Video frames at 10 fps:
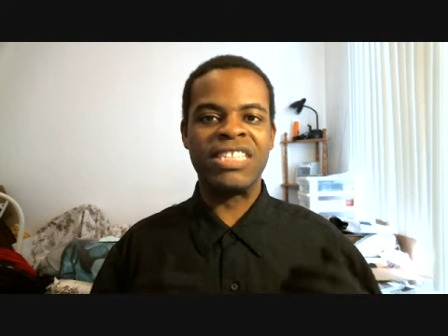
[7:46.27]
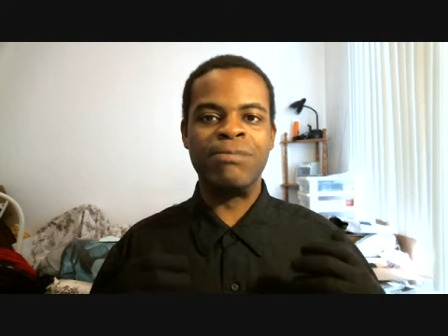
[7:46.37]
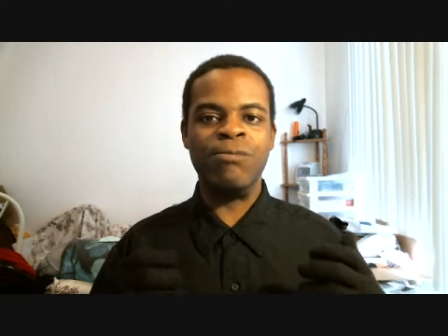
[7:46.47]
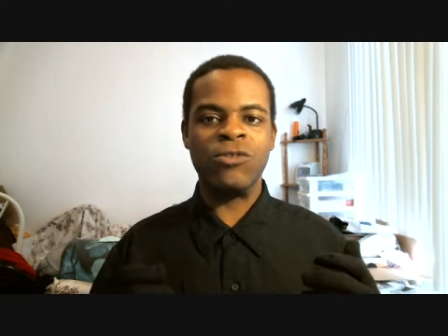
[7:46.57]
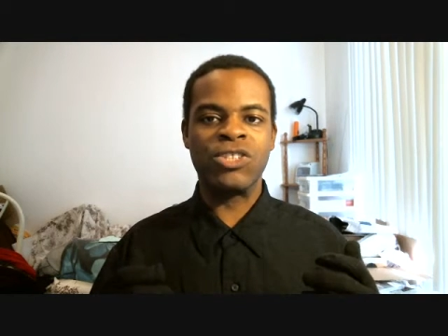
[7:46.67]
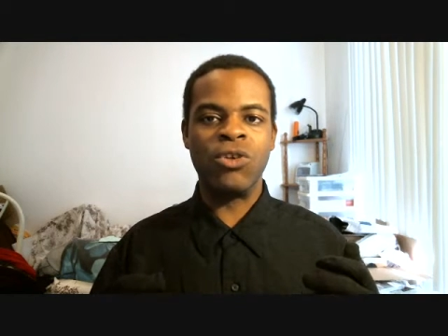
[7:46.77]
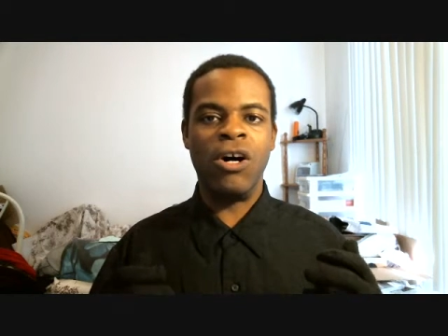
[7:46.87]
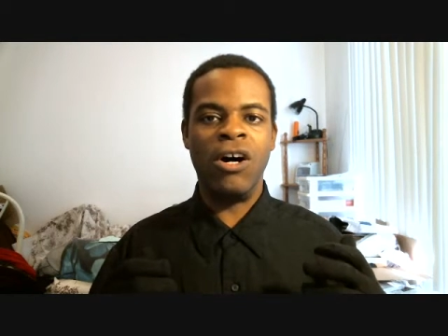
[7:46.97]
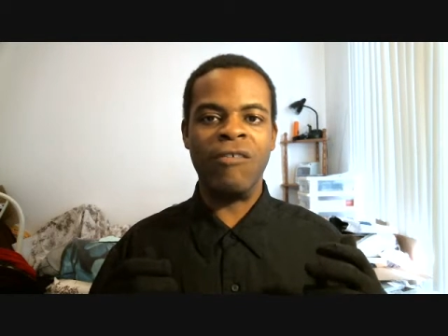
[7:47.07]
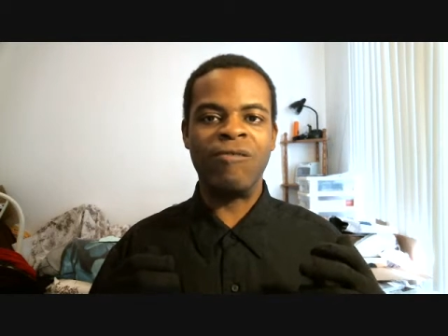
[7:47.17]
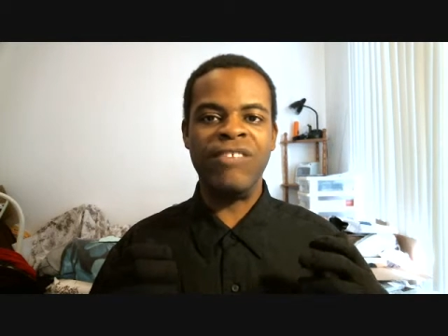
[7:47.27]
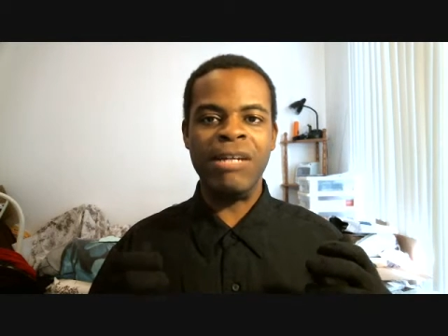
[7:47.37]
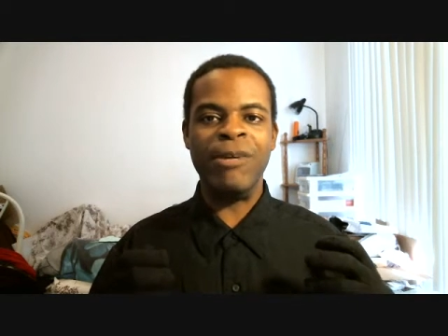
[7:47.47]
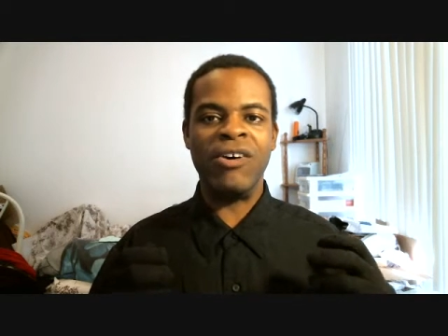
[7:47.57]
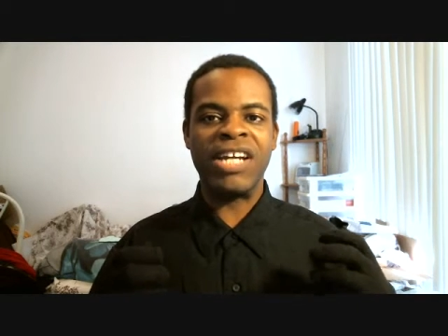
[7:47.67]
strong
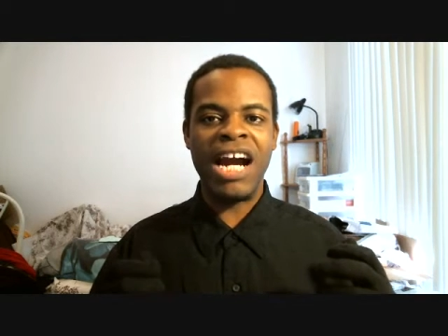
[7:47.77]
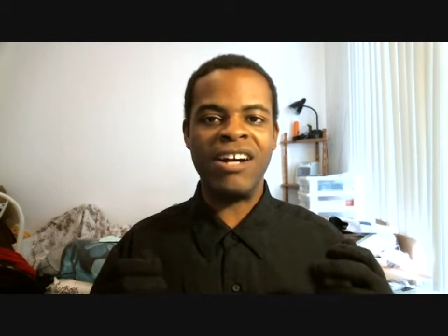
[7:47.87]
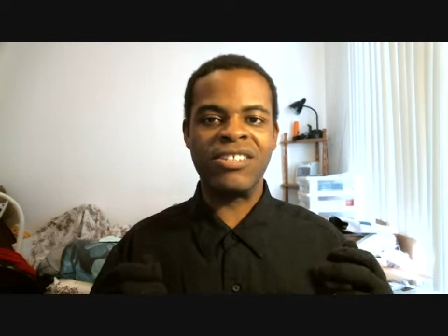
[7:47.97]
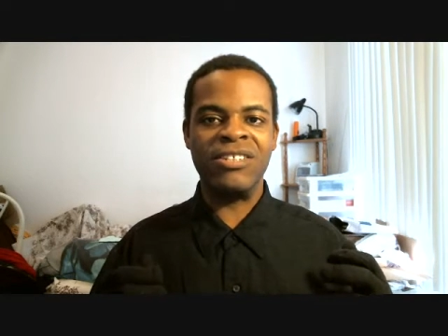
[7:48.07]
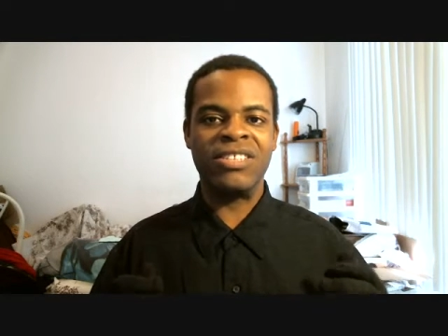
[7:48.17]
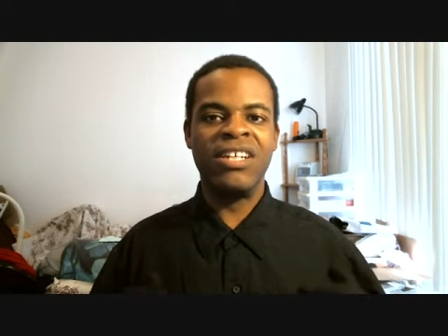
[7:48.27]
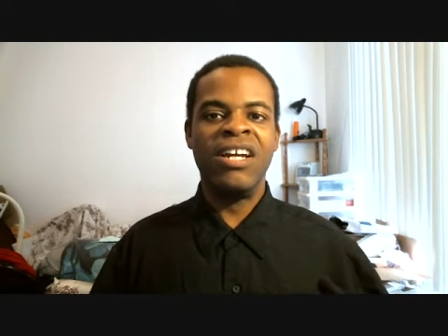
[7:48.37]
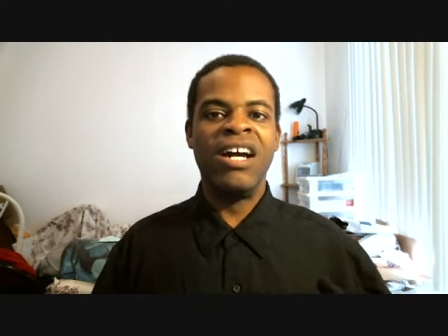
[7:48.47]
female characters.